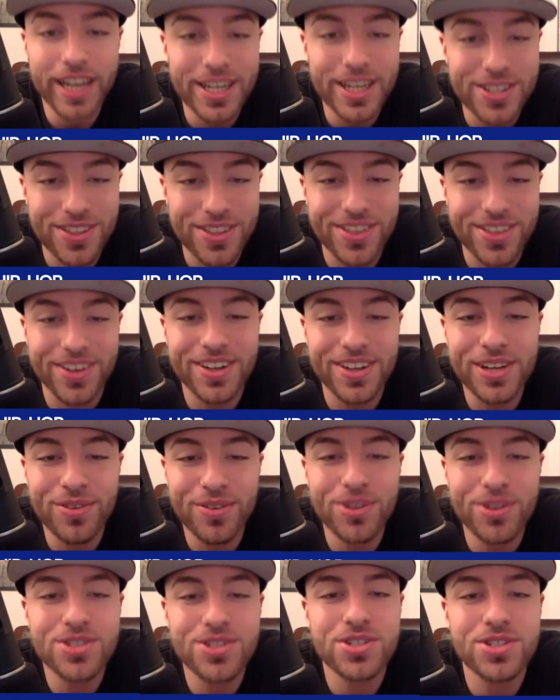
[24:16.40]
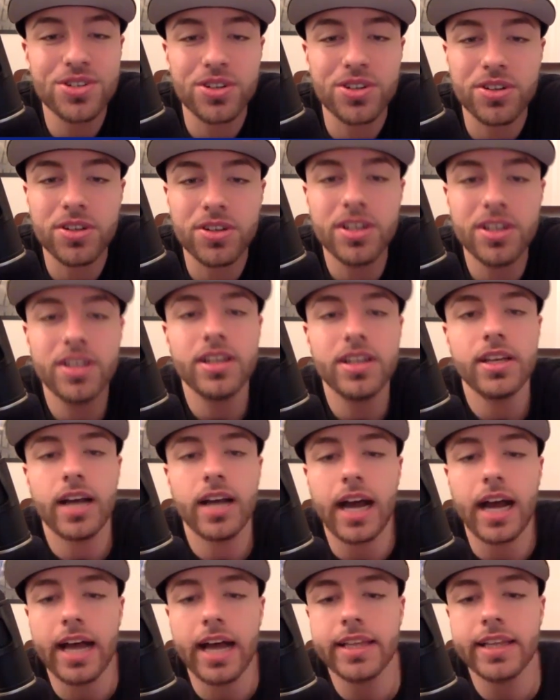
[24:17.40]
age of 30? Once you're
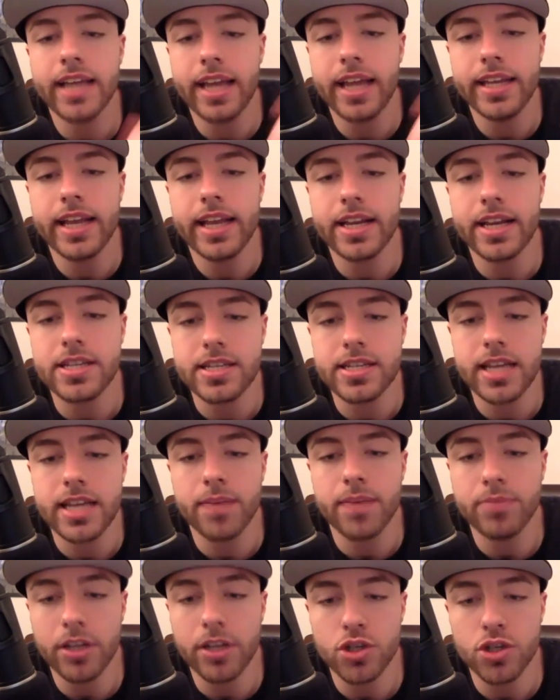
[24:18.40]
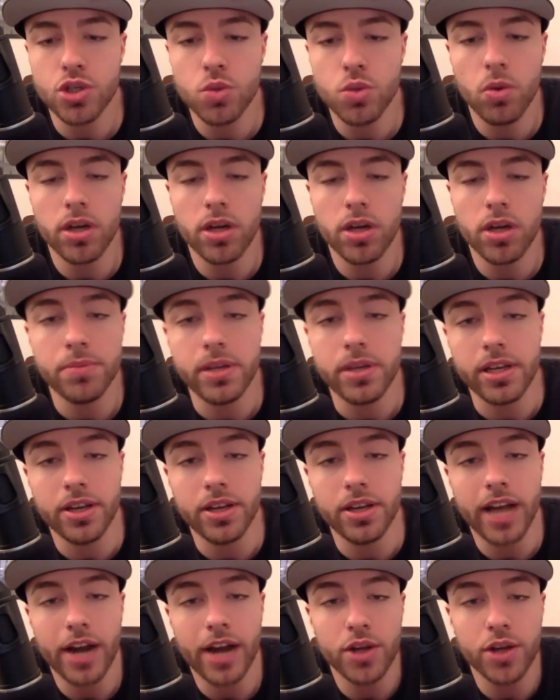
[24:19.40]
on that next step that you want to be,
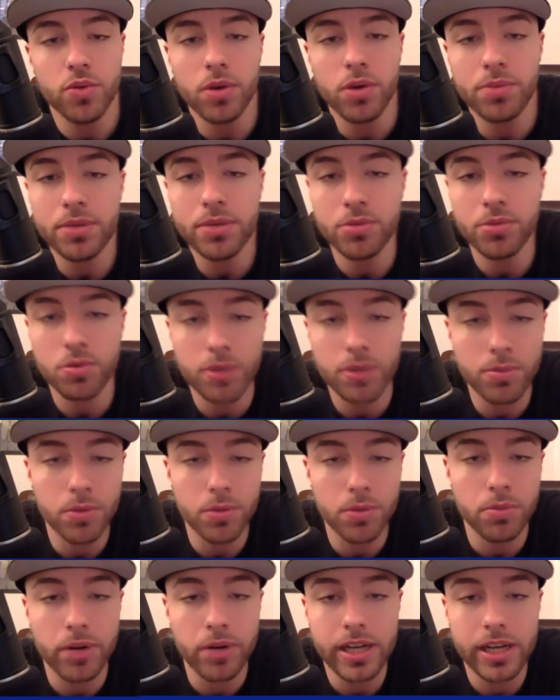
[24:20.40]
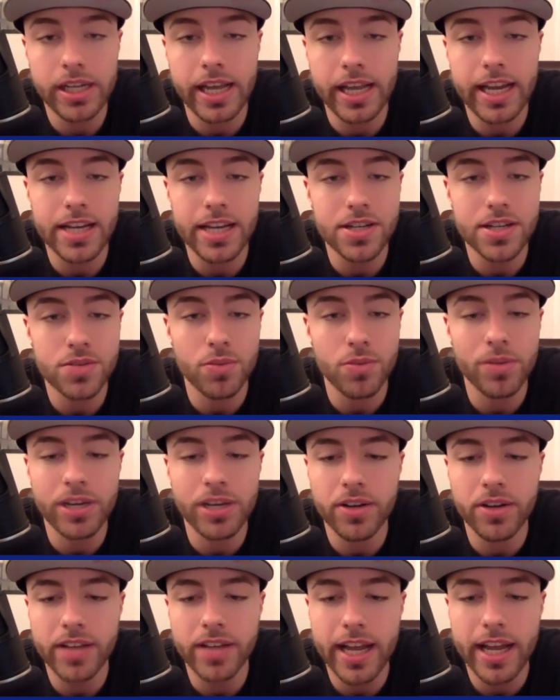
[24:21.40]
how do you want people to remember Brandy Haze? When we
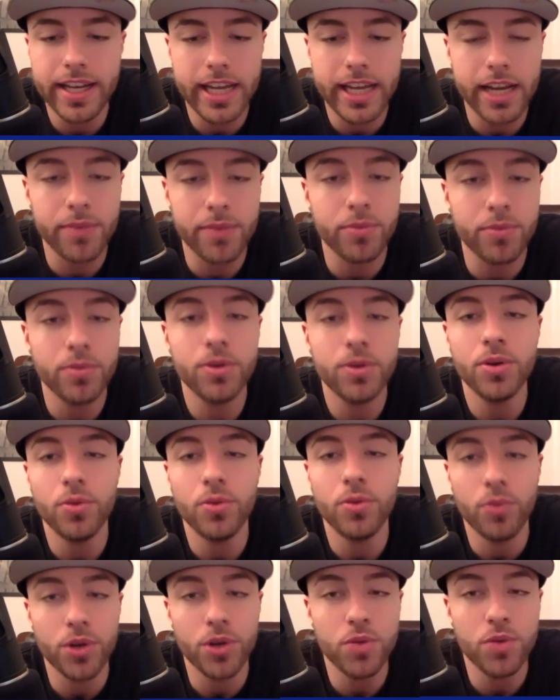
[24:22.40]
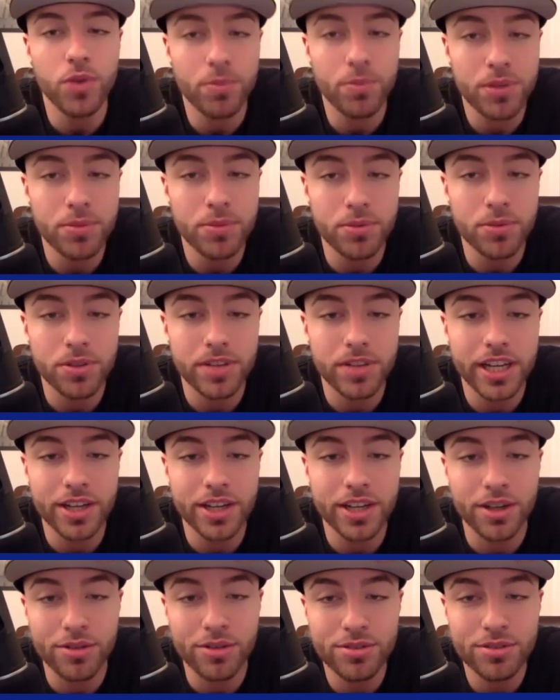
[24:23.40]
hear that name, what do you want people to think
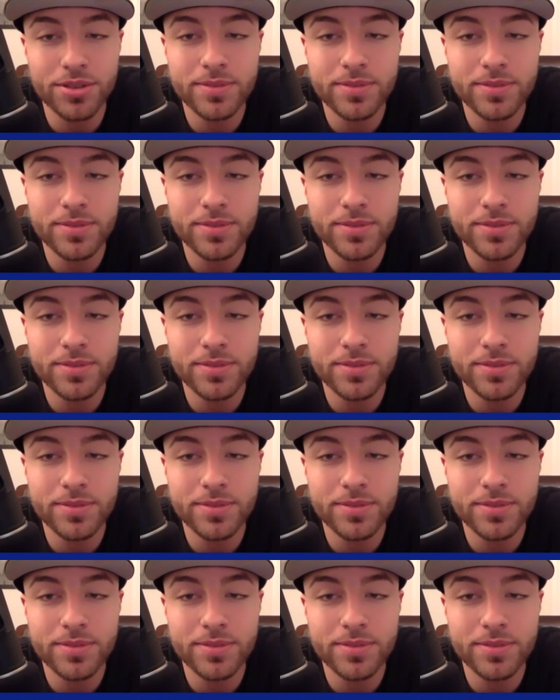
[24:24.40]
of?